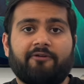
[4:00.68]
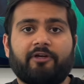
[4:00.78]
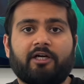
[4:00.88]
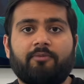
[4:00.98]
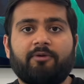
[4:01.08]
if
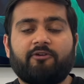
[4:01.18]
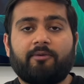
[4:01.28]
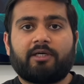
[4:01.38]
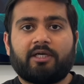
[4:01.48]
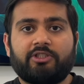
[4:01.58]
you are coming
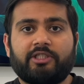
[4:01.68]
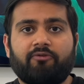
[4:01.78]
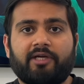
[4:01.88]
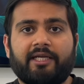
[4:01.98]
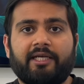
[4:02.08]
from a country
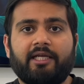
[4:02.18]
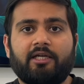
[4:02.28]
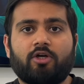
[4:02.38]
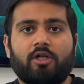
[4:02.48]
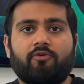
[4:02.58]
where
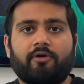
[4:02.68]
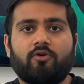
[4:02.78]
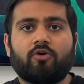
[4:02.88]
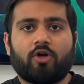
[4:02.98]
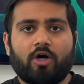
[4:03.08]
Canadian dollar would
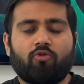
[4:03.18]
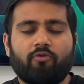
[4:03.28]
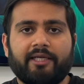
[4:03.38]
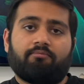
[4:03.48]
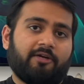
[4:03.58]
go long
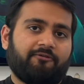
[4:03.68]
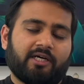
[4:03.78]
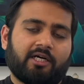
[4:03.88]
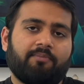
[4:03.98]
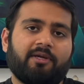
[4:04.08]
way. But if you
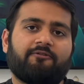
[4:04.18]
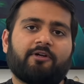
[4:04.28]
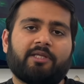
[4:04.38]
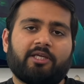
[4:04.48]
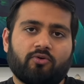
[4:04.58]
are coming
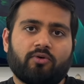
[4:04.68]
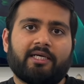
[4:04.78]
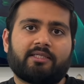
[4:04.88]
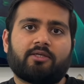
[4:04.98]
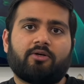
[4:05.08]
from the U
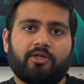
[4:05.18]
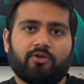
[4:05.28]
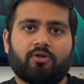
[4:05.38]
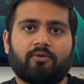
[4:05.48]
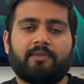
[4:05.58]
S or
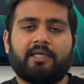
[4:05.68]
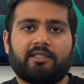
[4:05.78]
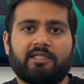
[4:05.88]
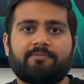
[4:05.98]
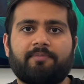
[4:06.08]
Europe, then
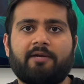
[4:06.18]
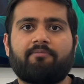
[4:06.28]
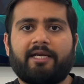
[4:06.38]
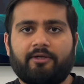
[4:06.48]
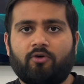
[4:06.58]
this plan
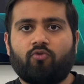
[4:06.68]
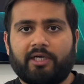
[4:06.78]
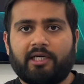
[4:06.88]
might not work